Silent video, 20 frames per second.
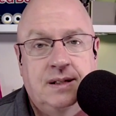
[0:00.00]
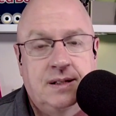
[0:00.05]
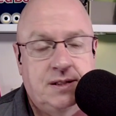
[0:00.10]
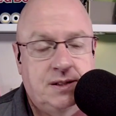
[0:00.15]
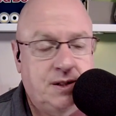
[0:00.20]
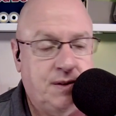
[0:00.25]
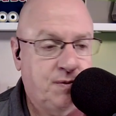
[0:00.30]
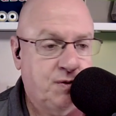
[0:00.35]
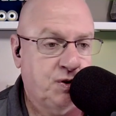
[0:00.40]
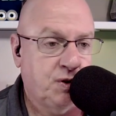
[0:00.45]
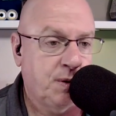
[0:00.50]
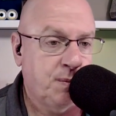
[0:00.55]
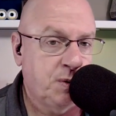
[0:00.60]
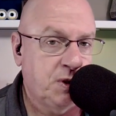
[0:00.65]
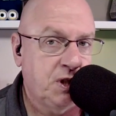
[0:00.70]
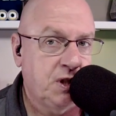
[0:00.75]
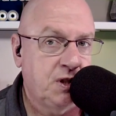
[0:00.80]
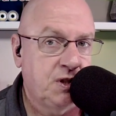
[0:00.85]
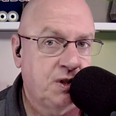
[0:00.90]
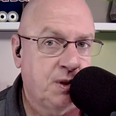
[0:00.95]

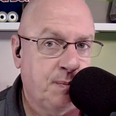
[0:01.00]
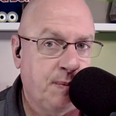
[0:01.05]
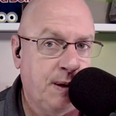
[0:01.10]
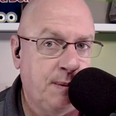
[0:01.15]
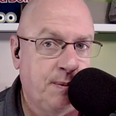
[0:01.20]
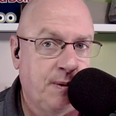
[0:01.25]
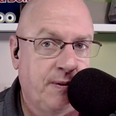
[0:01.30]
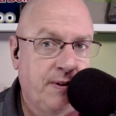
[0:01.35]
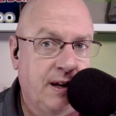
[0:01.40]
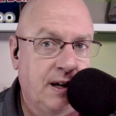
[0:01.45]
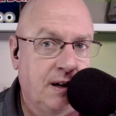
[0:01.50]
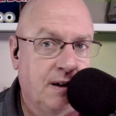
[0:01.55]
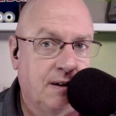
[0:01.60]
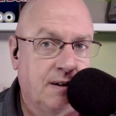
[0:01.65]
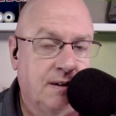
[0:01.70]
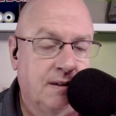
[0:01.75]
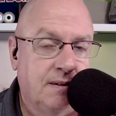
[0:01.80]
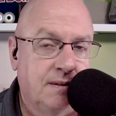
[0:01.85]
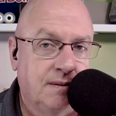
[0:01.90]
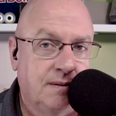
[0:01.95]
subscriptions of people that
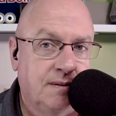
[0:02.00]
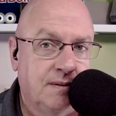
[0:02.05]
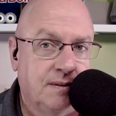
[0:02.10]
are